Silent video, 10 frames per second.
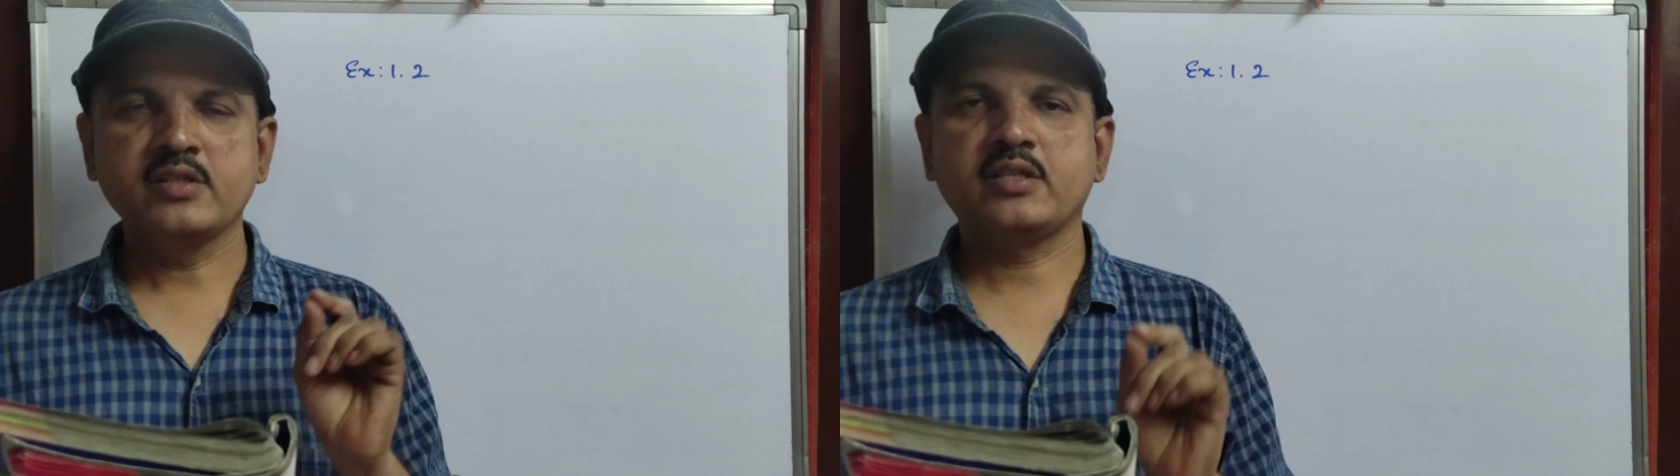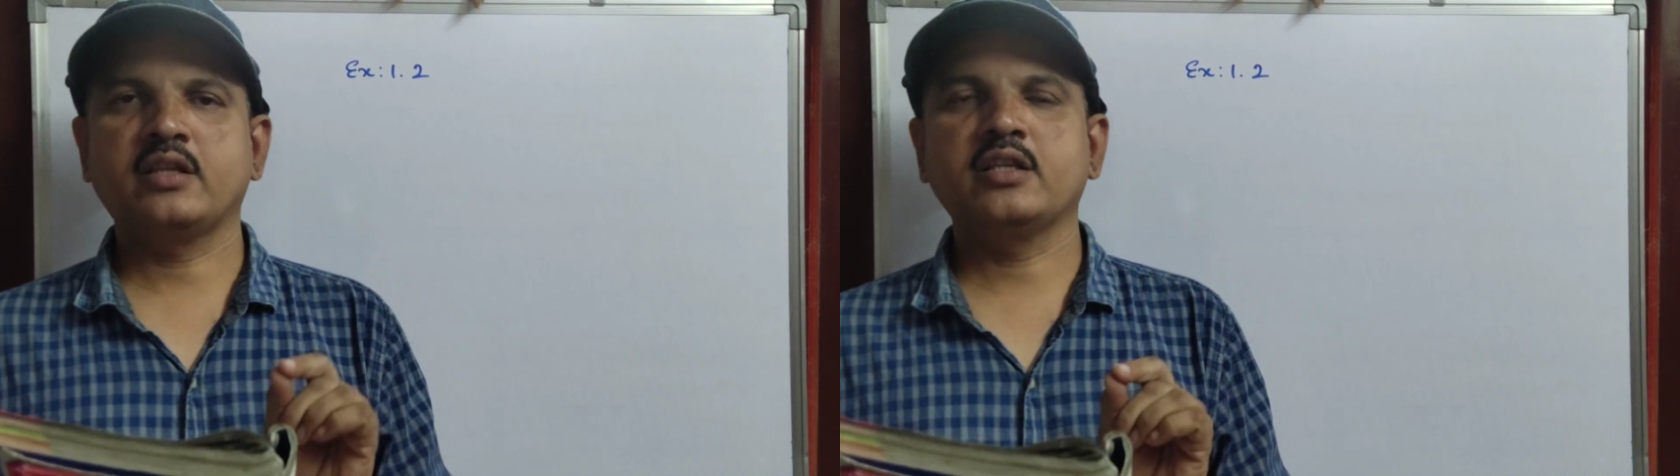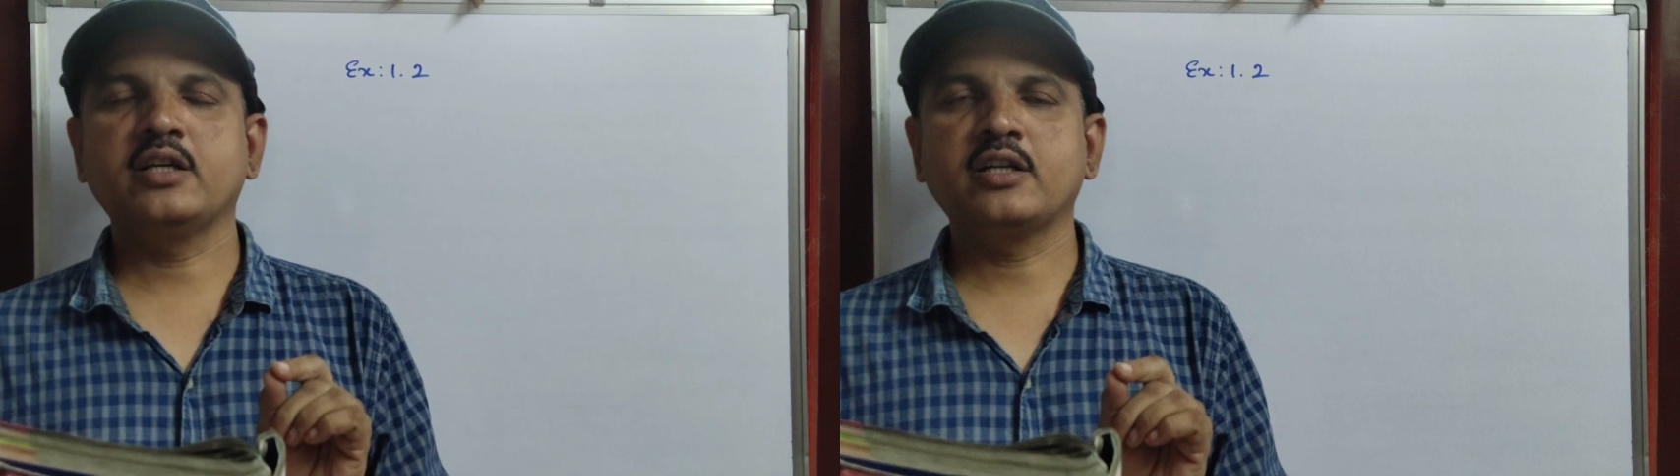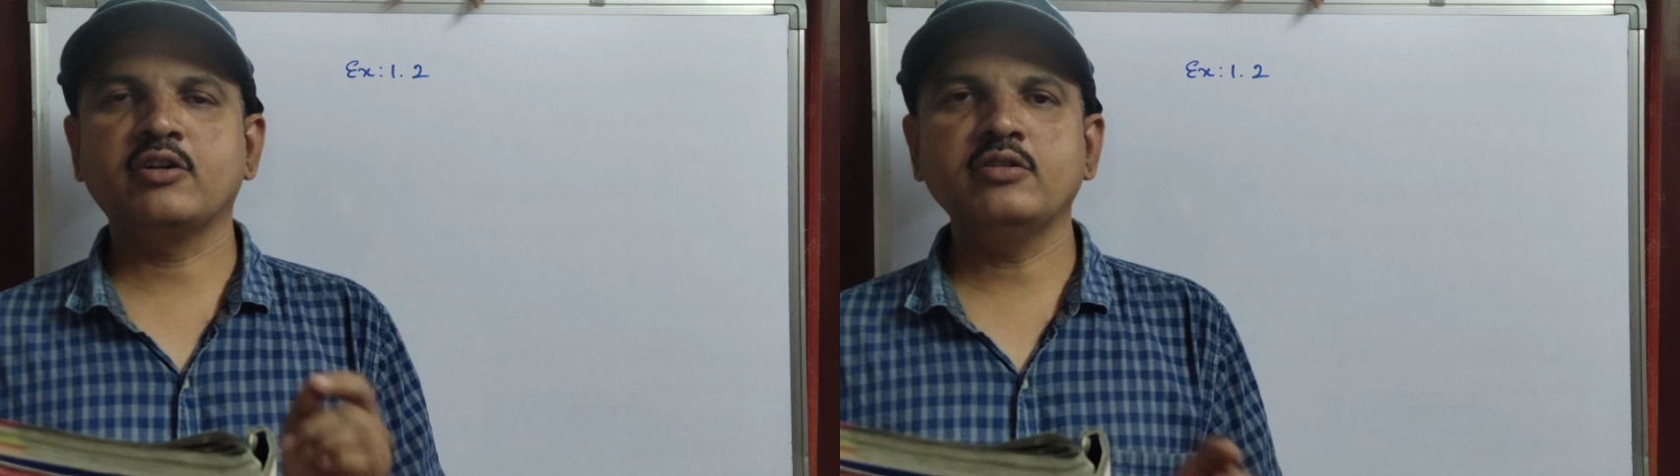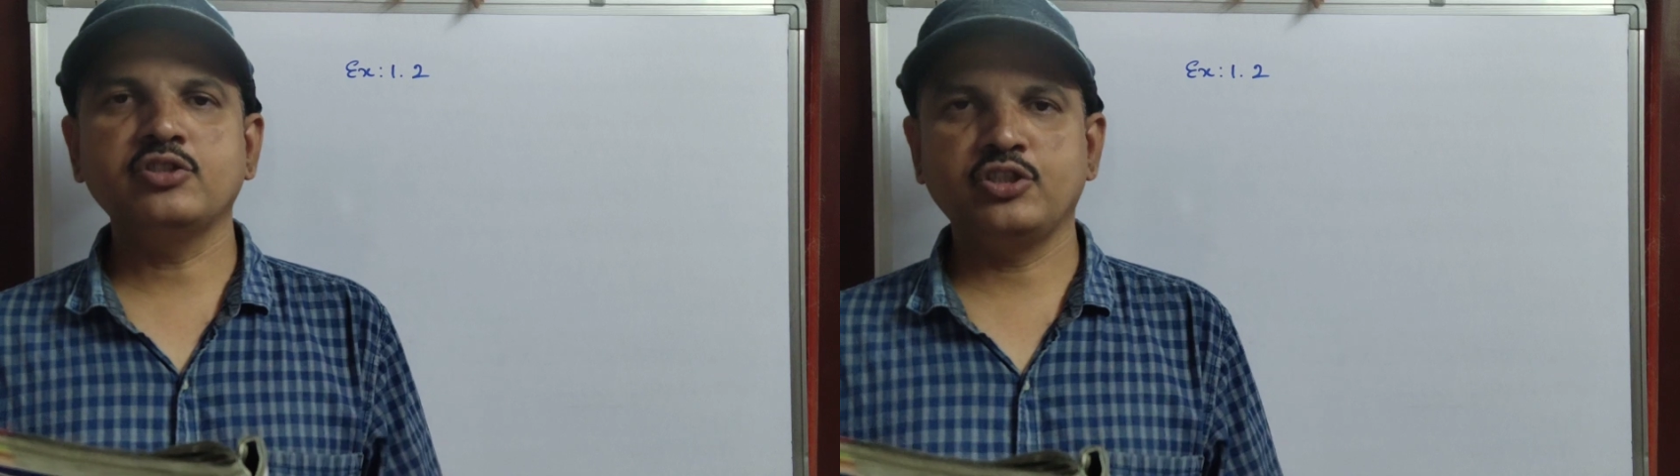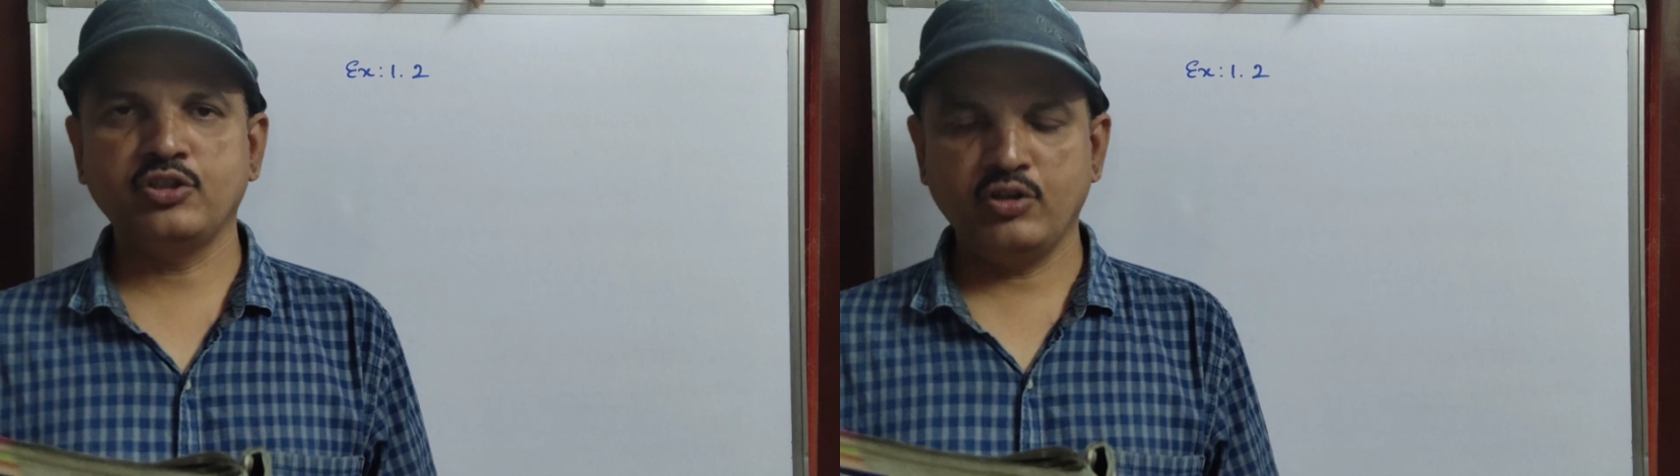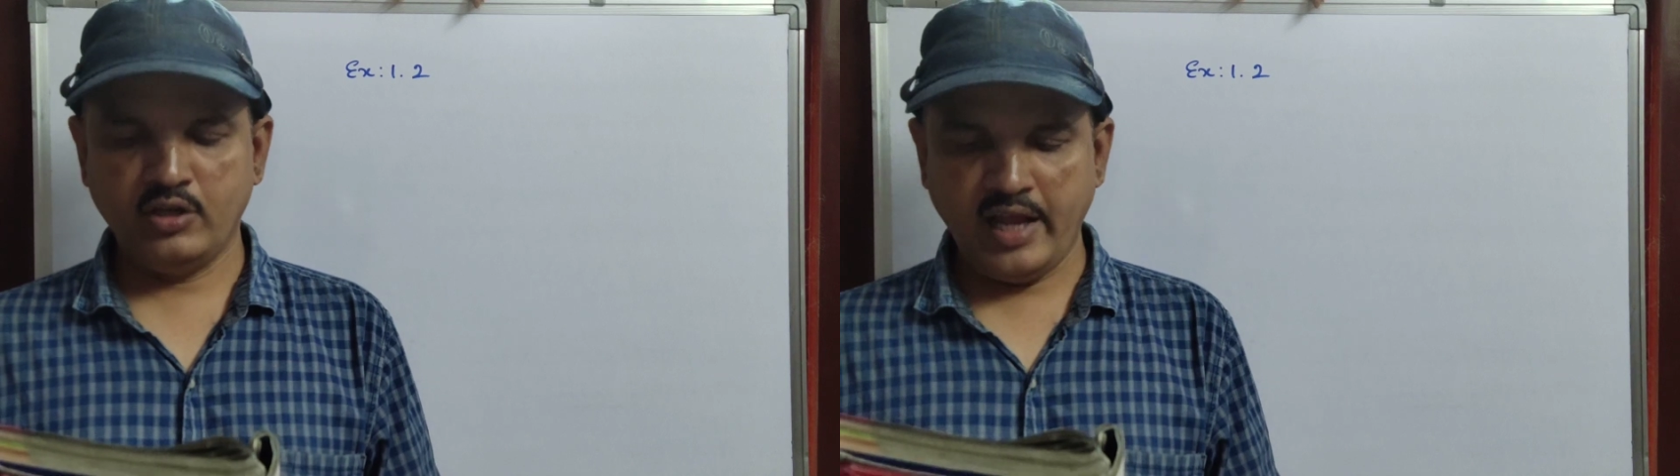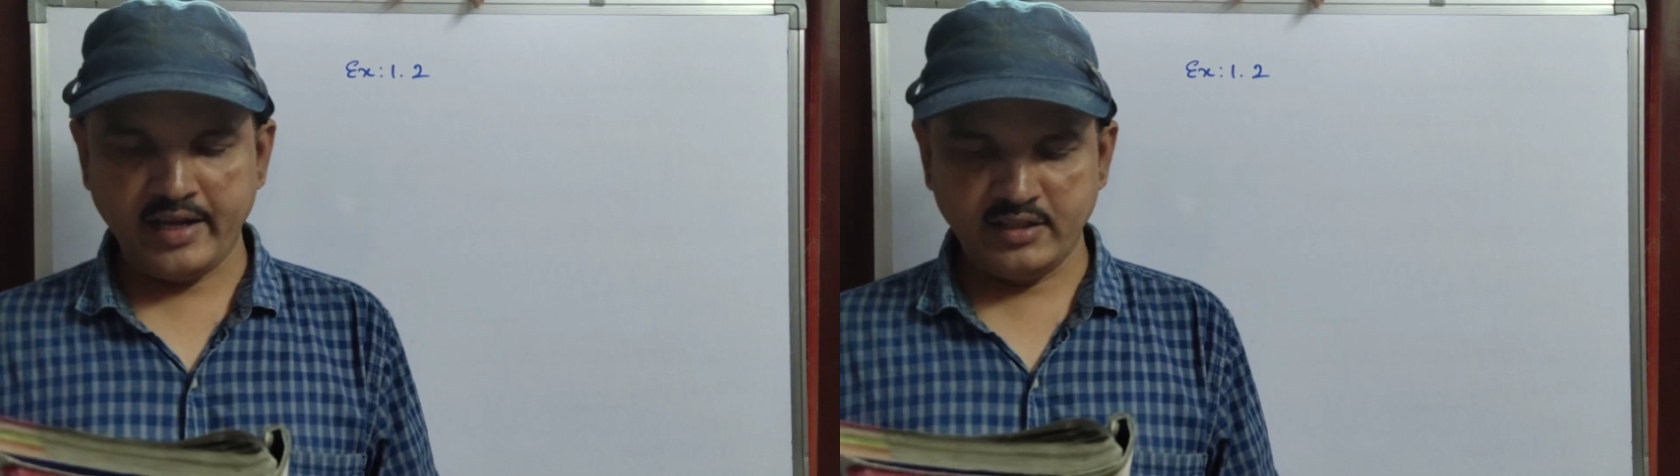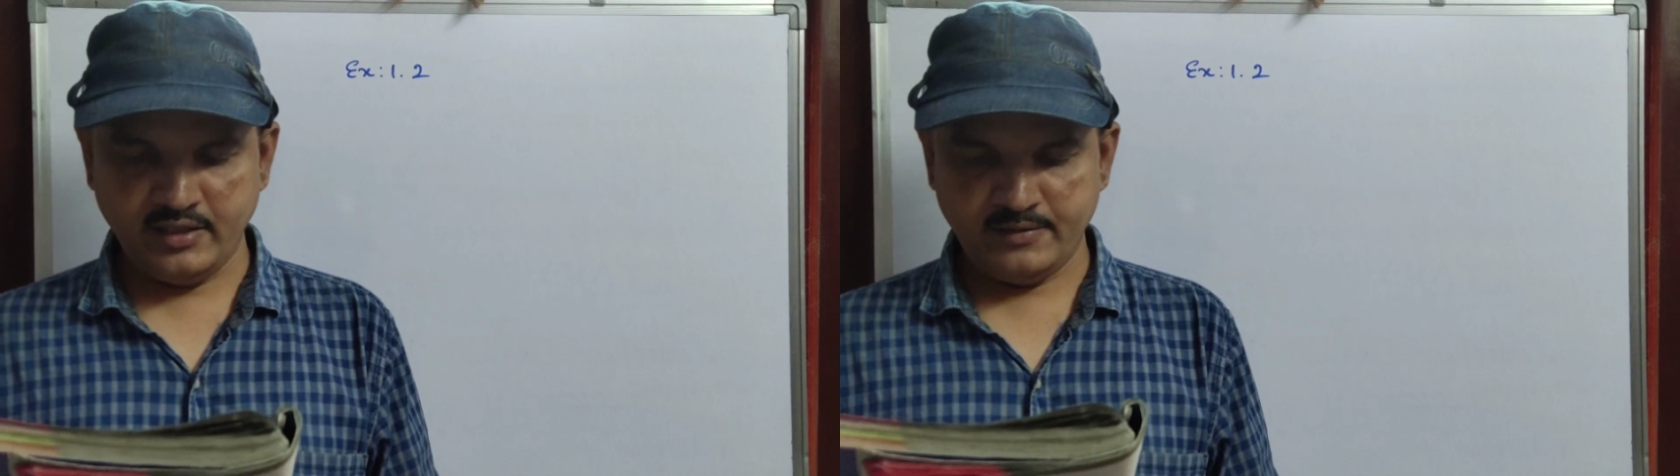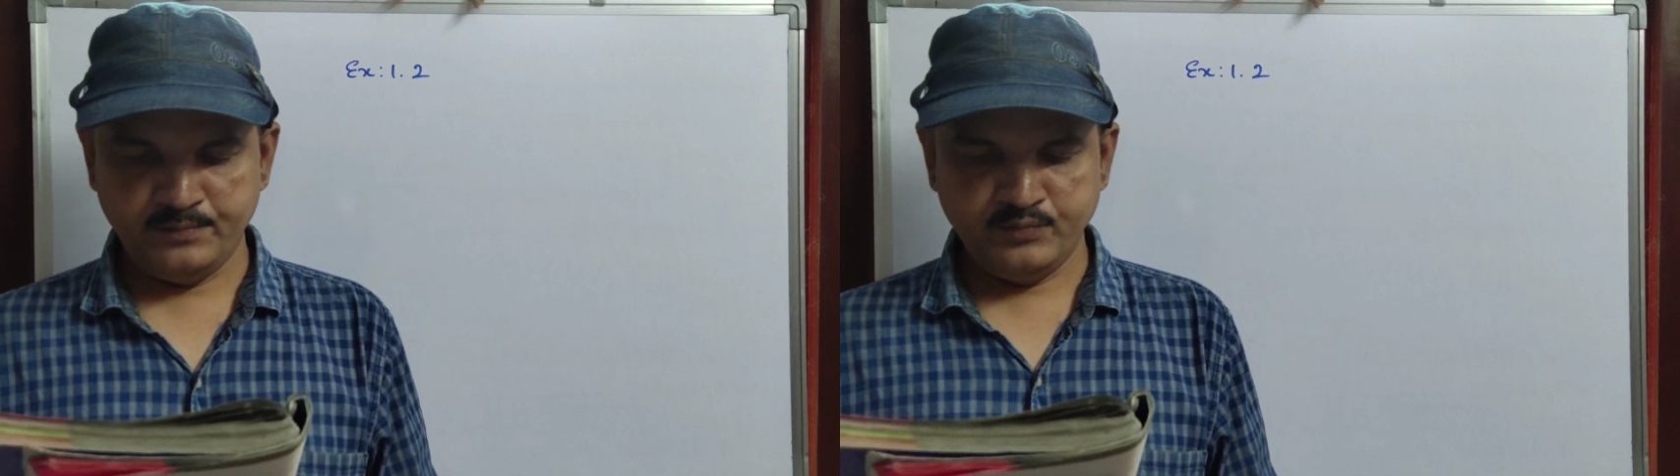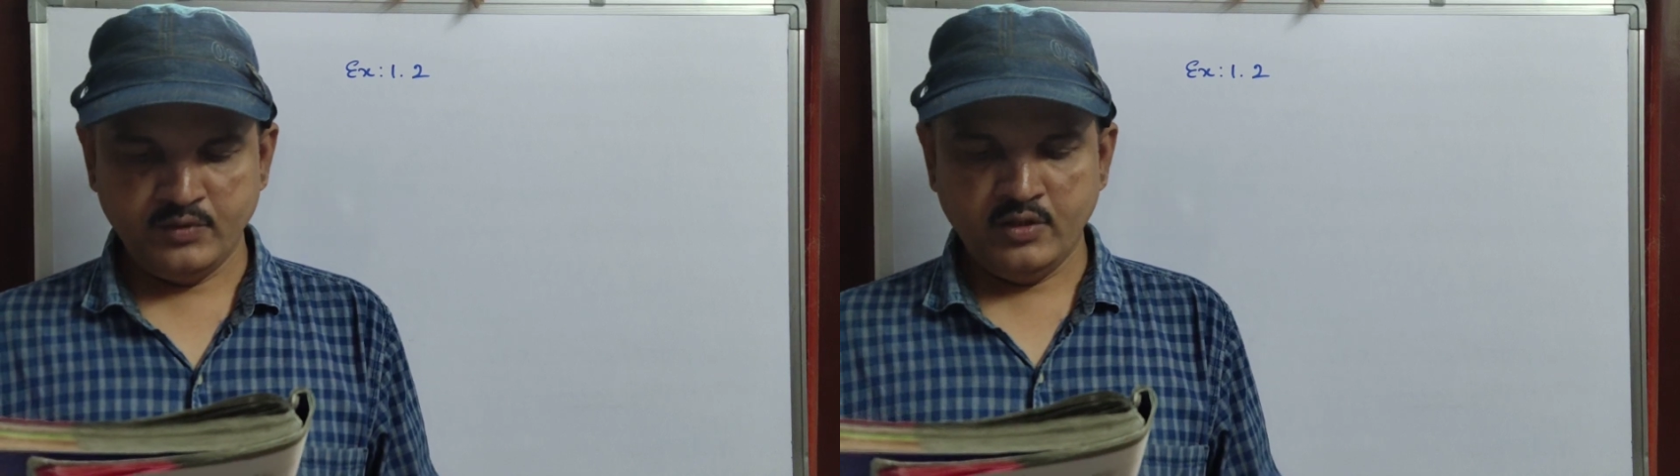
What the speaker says: Third round, 0. Like that.